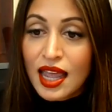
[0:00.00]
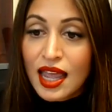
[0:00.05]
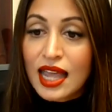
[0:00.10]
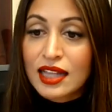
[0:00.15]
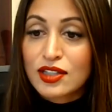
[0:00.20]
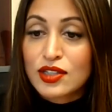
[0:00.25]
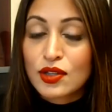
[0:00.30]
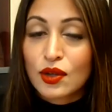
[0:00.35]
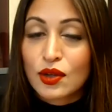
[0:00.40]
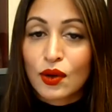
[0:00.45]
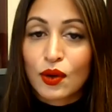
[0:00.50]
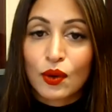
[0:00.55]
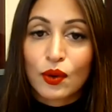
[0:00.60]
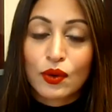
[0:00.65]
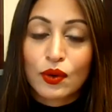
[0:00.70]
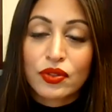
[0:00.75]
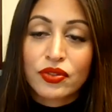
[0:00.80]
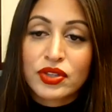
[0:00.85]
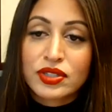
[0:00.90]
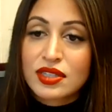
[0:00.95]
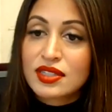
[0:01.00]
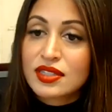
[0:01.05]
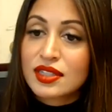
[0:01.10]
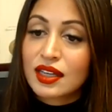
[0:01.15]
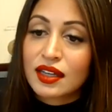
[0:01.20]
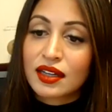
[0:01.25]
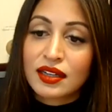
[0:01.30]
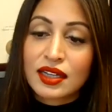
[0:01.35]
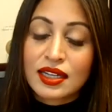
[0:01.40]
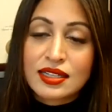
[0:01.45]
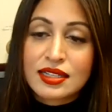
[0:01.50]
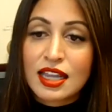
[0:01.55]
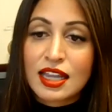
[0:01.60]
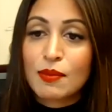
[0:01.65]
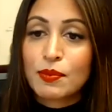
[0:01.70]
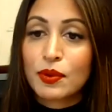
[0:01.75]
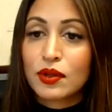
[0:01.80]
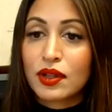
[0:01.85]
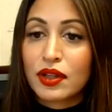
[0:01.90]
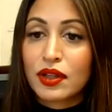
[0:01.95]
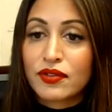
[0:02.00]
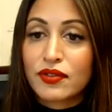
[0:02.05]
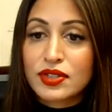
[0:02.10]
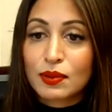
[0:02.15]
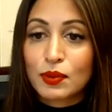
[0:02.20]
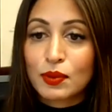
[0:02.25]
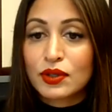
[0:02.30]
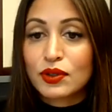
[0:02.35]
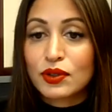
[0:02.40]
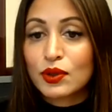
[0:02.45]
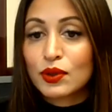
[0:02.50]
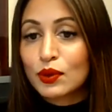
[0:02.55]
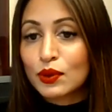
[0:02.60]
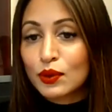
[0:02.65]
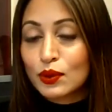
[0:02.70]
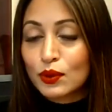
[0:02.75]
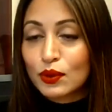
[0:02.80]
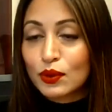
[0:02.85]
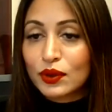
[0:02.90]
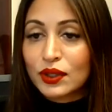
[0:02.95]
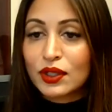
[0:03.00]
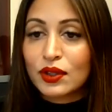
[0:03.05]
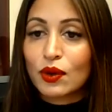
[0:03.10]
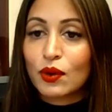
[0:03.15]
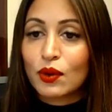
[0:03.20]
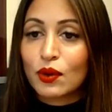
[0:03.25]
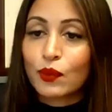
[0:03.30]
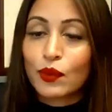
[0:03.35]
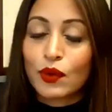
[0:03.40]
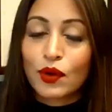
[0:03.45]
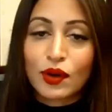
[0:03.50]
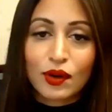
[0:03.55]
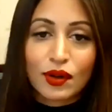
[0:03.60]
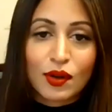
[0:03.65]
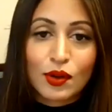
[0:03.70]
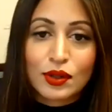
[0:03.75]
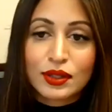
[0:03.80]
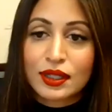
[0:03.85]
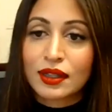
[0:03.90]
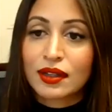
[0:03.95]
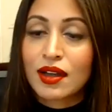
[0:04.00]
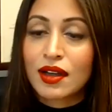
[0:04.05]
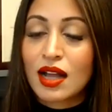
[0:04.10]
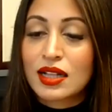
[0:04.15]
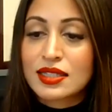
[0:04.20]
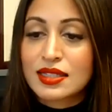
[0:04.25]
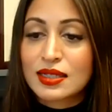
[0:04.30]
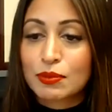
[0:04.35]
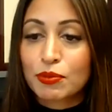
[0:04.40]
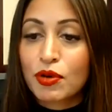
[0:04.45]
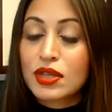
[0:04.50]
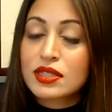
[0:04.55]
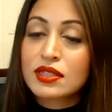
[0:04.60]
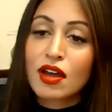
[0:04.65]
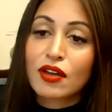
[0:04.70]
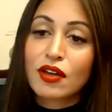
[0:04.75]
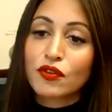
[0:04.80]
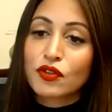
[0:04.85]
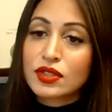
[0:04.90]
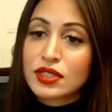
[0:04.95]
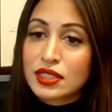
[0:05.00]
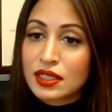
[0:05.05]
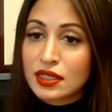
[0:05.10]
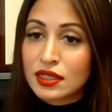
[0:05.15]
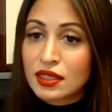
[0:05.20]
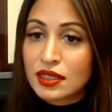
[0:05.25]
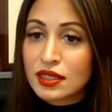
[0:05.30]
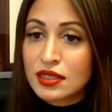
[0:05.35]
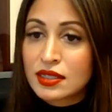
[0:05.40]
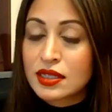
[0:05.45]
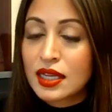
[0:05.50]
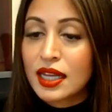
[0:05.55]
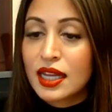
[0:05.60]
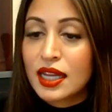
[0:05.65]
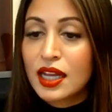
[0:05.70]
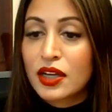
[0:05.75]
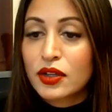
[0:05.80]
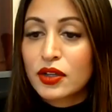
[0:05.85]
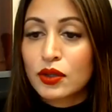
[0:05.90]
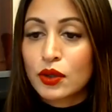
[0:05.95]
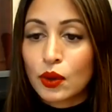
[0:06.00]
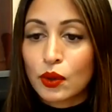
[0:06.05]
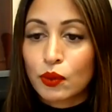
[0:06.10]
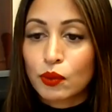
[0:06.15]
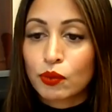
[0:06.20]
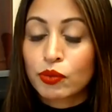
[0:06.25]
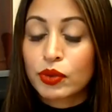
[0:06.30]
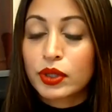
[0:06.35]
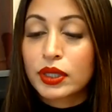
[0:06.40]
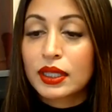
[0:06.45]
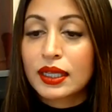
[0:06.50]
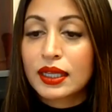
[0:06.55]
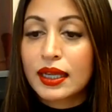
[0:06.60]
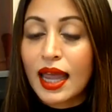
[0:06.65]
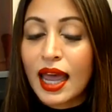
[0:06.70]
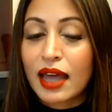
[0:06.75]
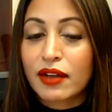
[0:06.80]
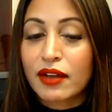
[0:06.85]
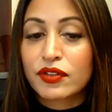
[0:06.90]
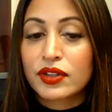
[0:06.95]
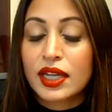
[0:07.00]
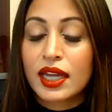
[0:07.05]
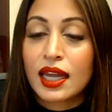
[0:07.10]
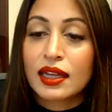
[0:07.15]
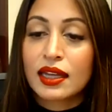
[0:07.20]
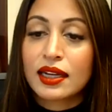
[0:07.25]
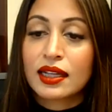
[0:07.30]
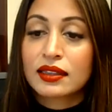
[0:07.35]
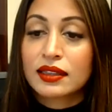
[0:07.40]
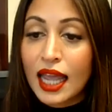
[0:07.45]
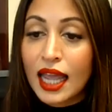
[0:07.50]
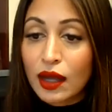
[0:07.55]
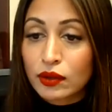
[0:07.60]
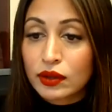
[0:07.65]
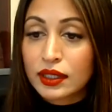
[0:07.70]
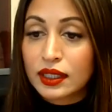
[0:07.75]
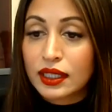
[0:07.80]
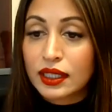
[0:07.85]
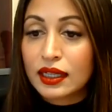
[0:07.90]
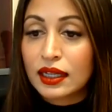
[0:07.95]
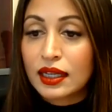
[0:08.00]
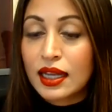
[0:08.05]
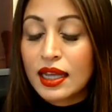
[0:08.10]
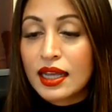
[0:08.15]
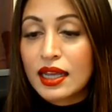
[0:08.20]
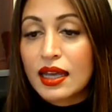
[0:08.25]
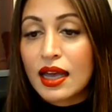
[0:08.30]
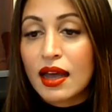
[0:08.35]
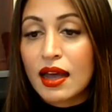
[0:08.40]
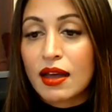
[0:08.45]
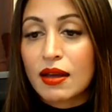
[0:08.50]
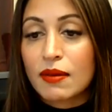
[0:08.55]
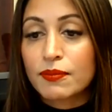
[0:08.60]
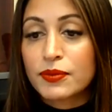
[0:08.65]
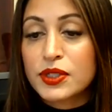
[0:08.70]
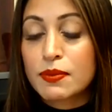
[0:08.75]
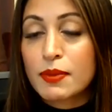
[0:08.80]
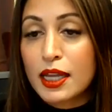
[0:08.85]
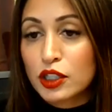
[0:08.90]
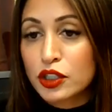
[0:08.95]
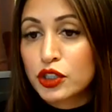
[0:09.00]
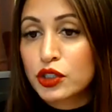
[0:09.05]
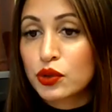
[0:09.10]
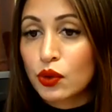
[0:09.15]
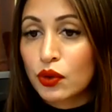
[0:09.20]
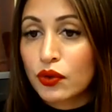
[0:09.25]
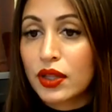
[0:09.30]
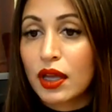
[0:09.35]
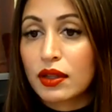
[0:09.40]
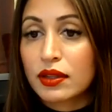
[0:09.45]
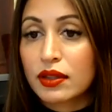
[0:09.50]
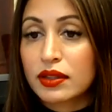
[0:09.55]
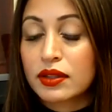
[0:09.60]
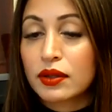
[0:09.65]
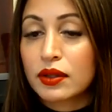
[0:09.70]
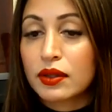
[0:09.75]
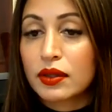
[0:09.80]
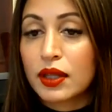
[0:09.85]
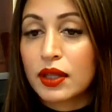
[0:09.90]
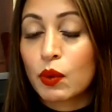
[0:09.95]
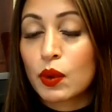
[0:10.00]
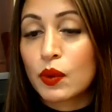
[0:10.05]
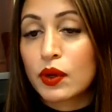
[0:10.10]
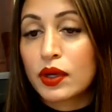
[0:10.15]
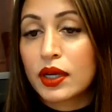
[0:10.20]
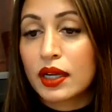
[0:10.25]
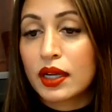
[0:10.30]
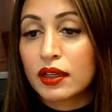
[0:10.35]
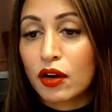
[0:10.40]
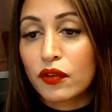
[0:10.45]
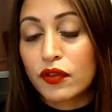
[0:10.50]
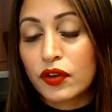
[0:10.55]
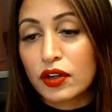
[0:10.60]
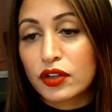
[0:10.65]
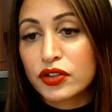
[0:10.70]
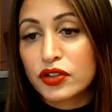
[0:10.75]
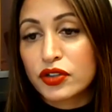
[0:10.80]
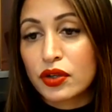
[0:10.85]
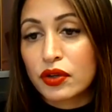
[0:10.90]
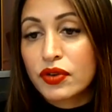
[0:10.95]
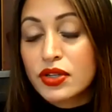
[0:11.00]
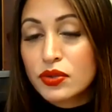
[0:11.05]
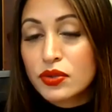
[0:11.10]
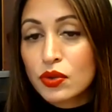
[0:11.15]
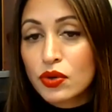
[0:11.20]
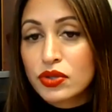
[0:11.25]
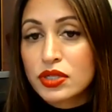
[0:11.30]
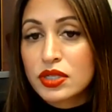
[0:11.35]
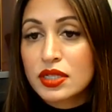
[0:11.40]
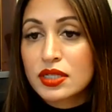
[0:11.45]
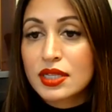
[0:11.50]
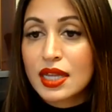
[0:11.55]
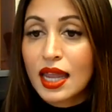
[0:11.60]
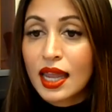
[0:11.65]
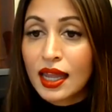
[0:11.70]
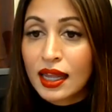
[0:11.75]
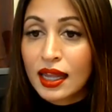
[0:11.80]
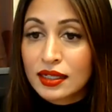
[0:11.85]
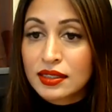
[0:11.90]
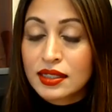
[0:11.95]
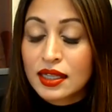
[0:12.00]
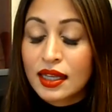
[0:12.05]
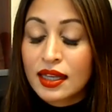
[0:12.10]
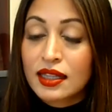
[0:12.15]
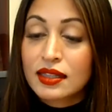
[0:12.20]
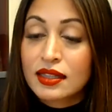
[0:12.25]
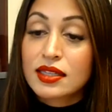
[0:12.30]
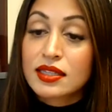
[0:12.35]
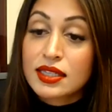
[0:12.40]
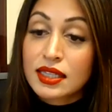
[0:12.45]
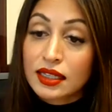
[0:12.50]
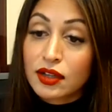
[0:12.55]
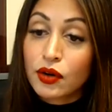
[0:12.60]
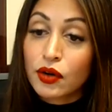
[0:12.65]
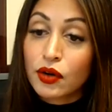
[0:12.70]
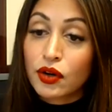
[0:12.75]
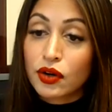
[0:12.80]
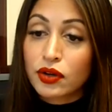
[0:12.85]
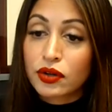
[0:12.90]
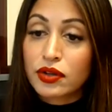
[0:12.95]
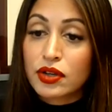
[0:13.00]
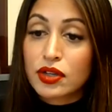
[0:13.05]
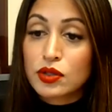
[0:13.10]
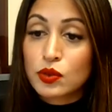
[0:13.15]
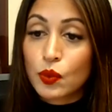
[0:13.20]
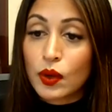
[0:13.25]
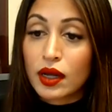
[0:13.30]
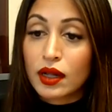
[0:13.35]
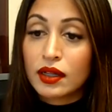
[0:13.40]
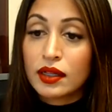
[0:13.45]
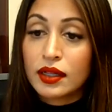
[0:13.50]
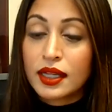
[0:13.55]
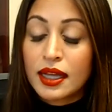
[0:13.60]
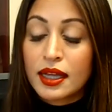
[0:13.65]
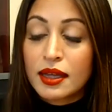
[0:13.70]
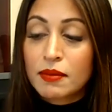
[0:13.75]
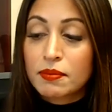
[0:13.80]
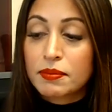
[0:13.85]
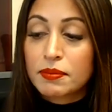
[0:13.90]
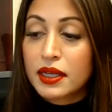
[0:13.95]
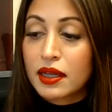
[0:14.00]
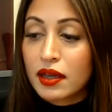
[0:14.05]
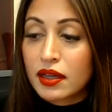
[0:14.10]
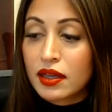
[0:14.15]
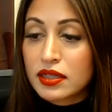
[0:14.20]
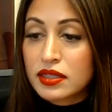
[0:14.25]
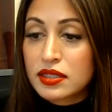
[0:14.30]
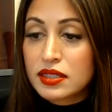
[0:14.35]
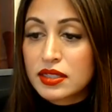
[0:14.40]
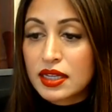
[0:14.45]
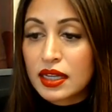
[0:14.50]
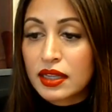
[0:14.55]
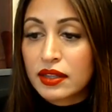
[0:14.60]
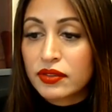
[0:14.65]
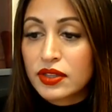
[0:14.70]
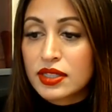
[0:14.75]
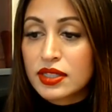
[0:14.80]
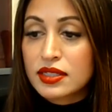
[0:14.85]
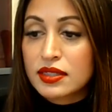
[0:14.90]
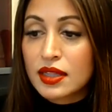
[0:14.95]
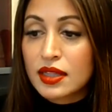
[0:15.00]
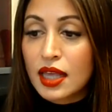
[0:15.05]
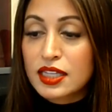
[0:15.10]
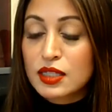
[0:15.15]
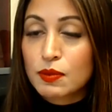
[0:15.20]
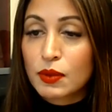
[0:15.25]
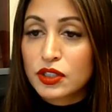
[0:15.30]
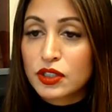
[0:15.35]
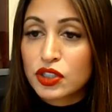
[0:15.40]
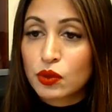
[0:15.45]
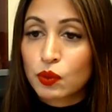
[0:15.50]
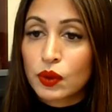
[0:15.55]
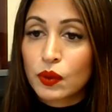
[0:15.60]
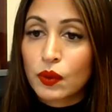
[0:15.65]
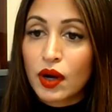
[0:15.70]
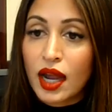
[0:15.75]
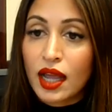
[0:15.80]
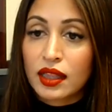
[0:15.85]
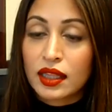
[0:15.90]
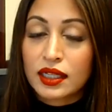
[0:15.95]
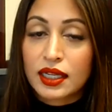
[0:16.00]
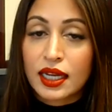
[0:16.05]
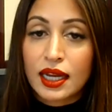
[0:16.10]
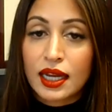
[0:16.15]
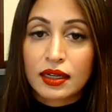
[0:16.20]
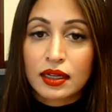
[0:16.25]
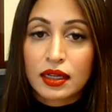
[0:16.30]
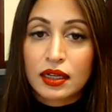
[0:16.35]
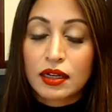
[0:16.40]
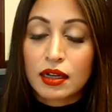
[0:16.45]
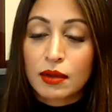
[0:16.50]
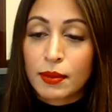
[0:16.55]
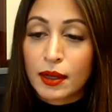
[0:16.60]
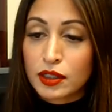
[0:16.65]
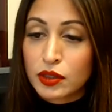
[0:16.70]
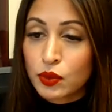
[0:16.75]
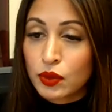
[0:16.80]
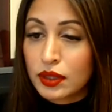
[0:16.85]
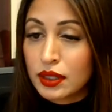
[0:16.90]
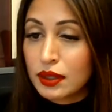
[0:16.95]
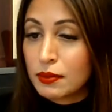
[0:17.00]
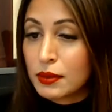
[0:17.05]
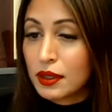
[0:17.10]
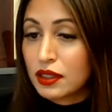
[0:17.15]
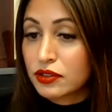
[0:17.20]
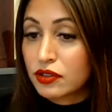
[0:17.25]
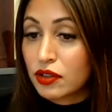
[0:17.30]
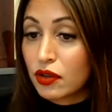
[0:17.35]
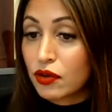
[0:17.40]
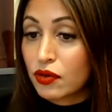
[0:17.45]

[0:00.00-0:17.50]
And so this is an example of someone who, we're holding constant press conferences, really advocating loudly to make sure that we were getting our fair share of resources. And the city heard as well, because in this last budget, we were allocated about $20 million